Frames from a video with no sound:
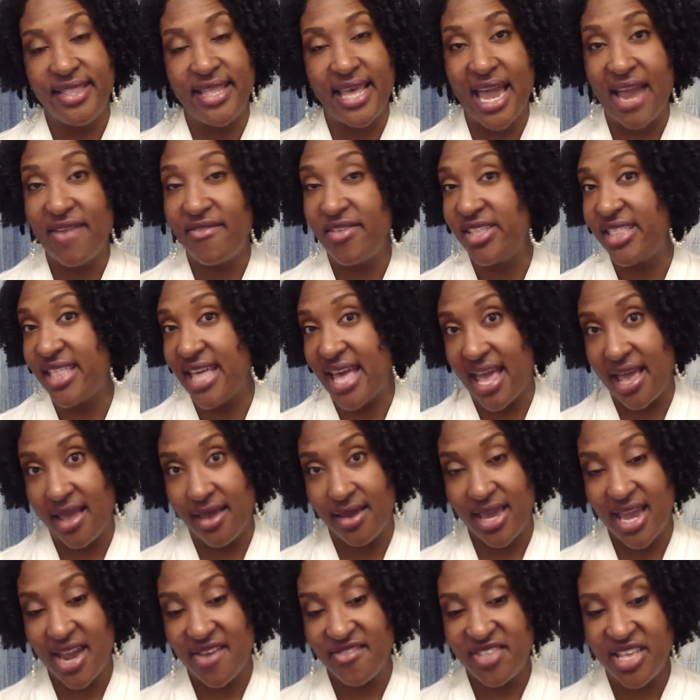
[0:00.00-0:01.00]
everything
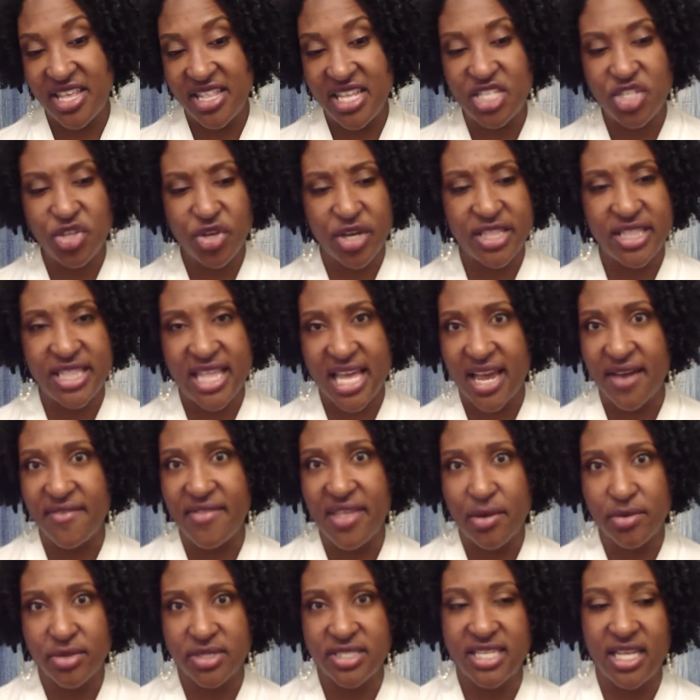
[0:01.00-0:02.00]
that you could think of,
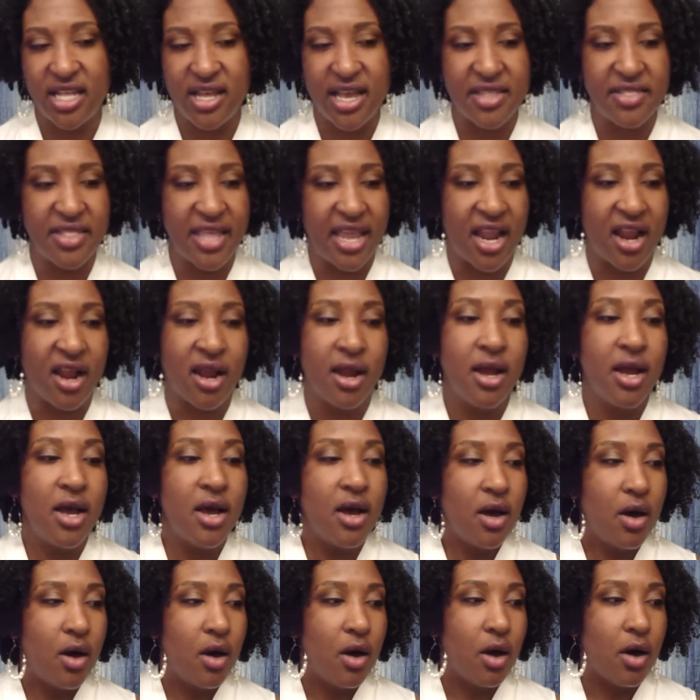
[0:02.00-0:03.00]
they were selling there.
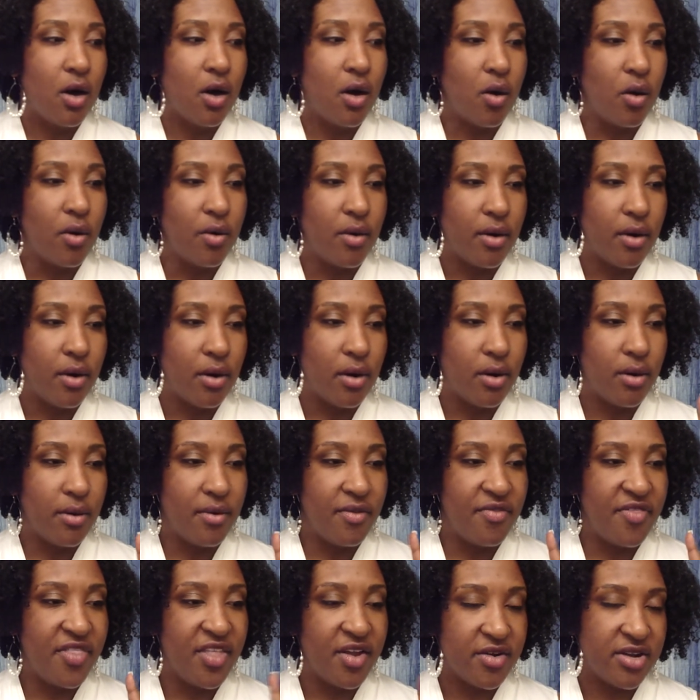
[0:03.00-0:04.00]

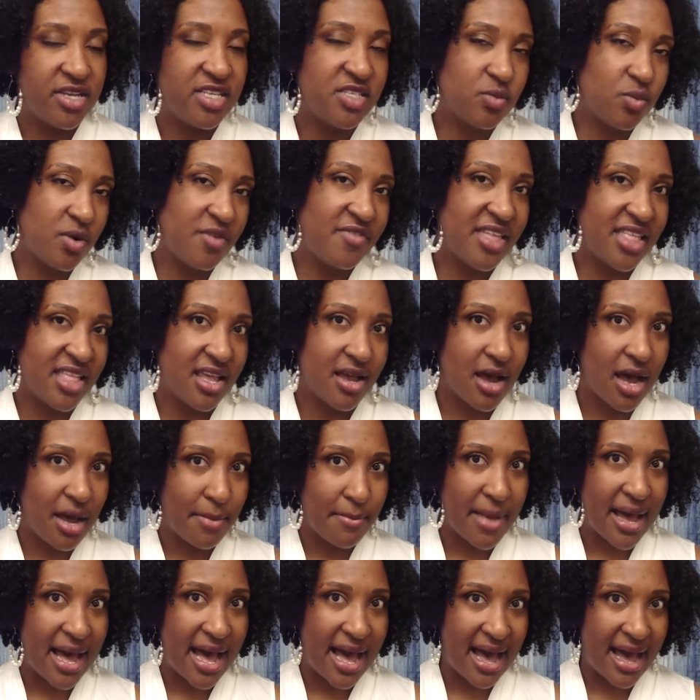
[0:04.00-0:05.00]
There is one thing that caught
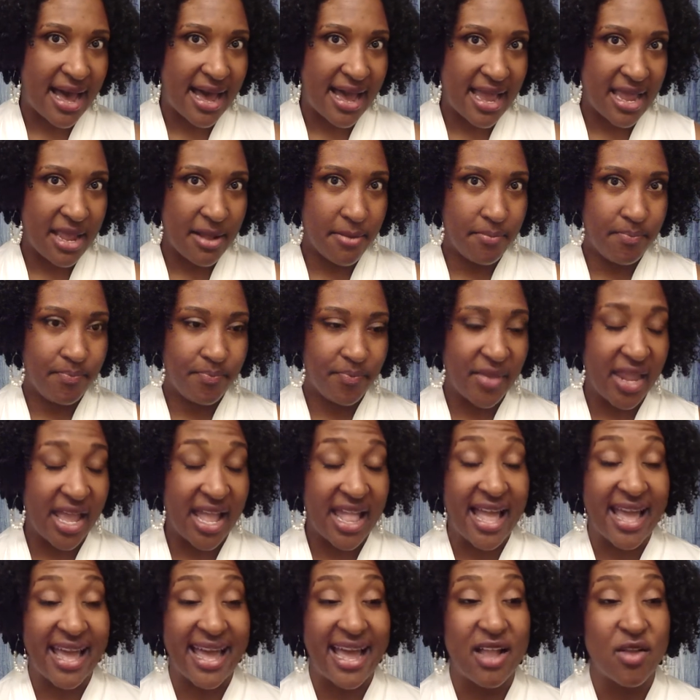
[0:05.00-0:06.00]
my eye
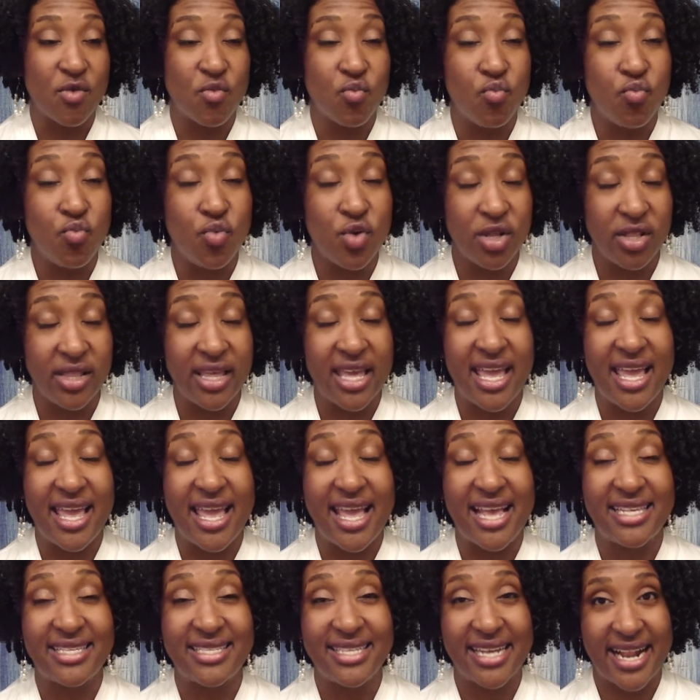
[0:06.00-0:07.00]
and I got really
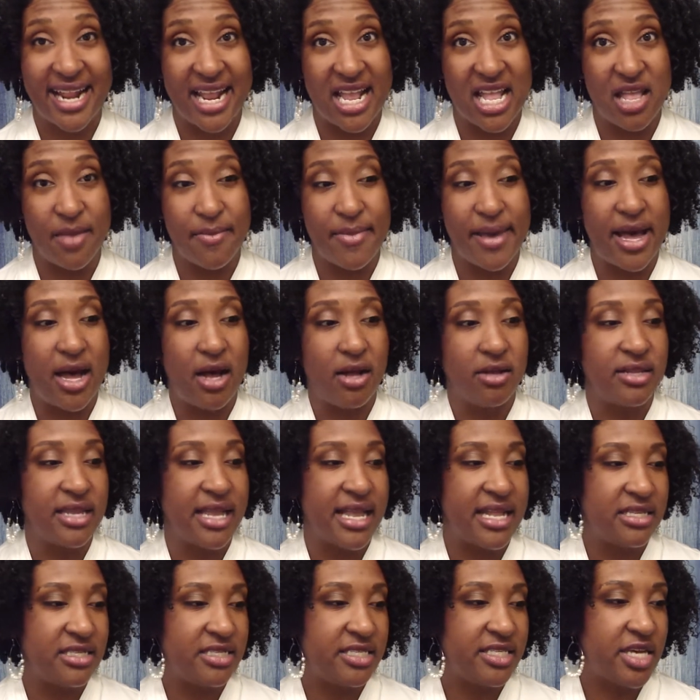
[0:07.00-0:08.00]
excited about,
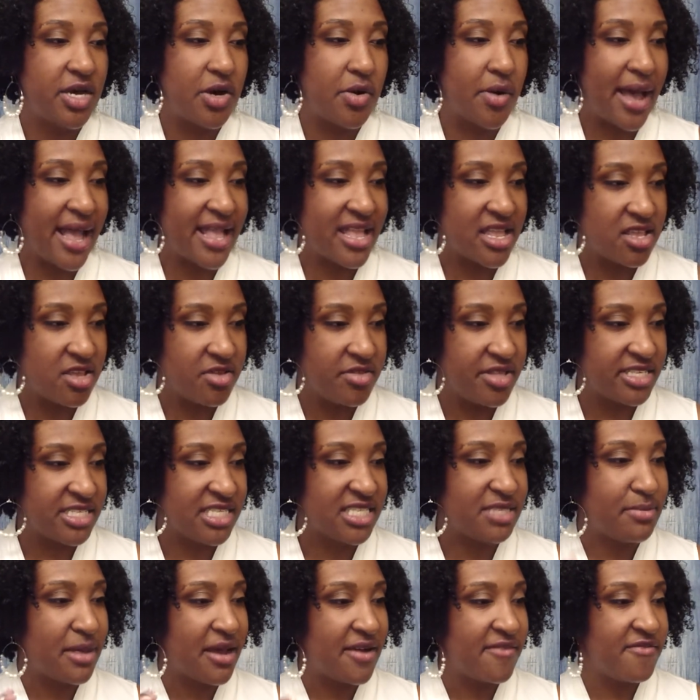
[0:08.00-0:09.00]
and so I had to do this.
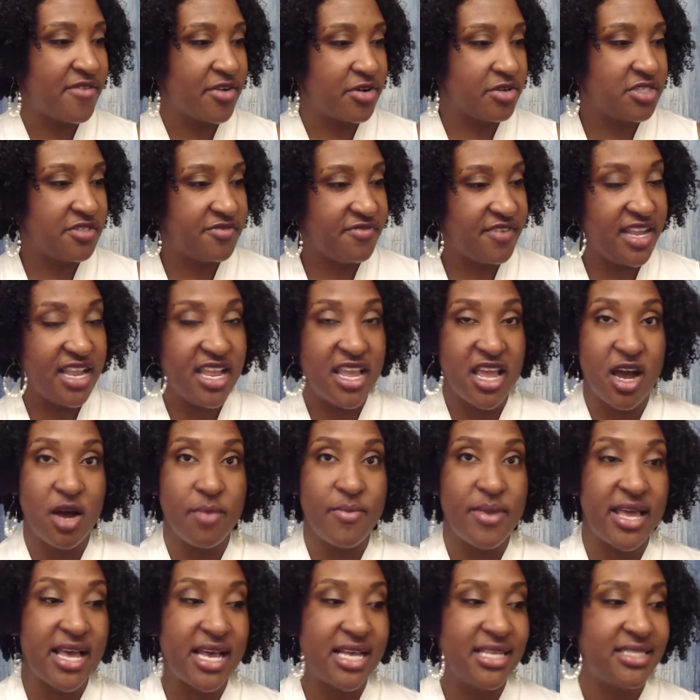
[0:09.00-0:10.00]
Is my first video
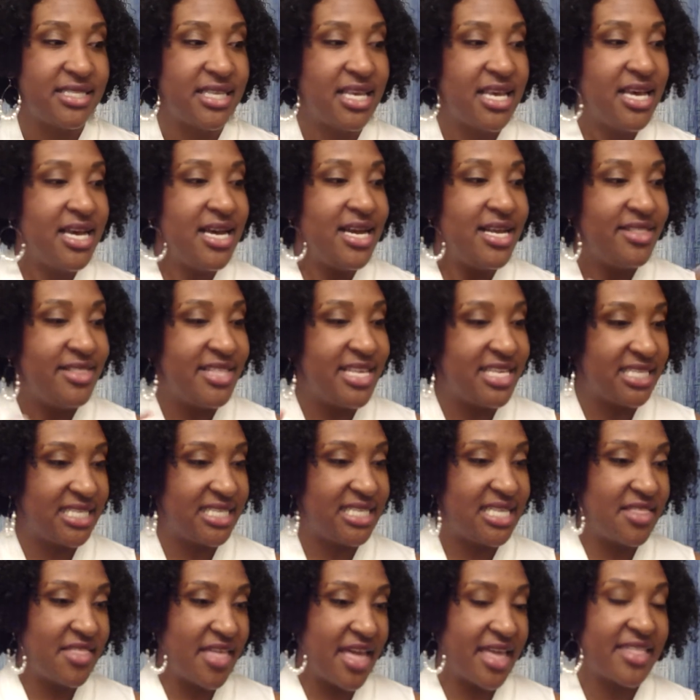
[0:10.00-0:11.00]
because this is
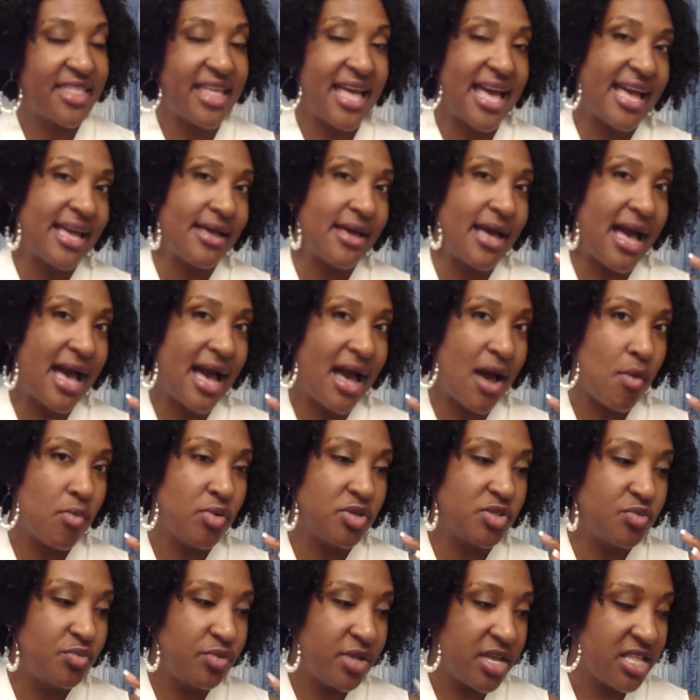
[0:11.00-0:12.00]
the thing that I
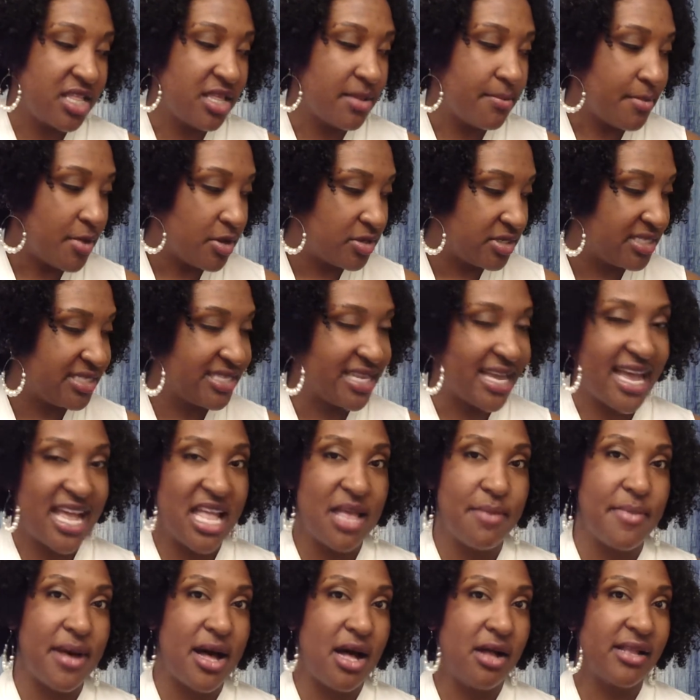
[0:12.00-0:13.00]
was really the most
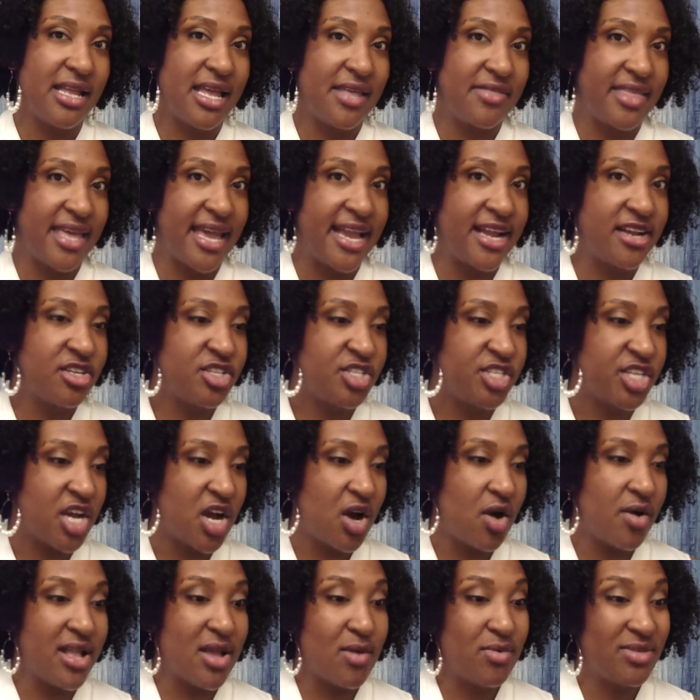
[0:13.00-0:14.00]
excited about at the hair
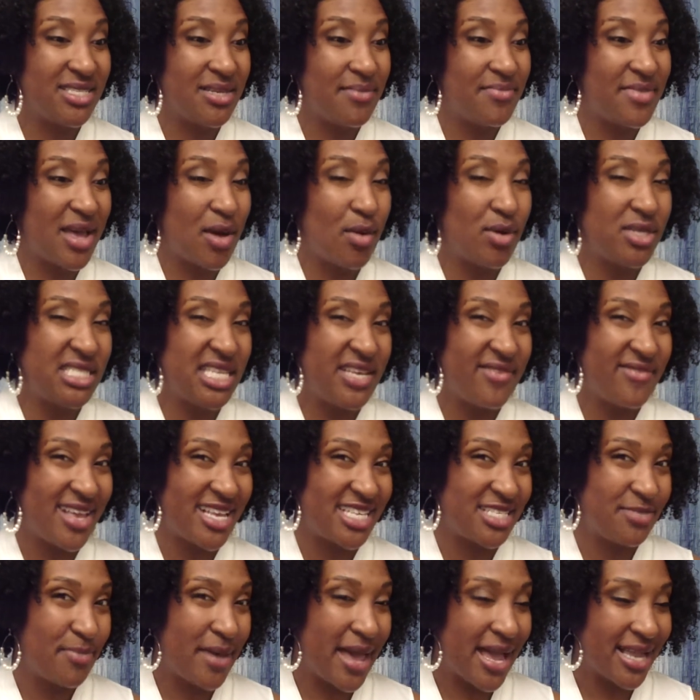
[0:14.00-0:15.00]
show, and it was something I wasn't even
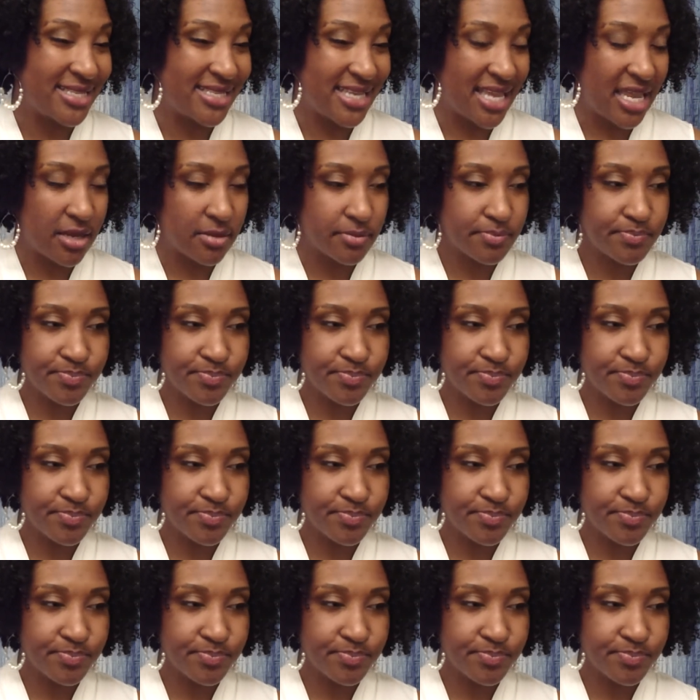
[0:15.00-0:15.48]
expecting.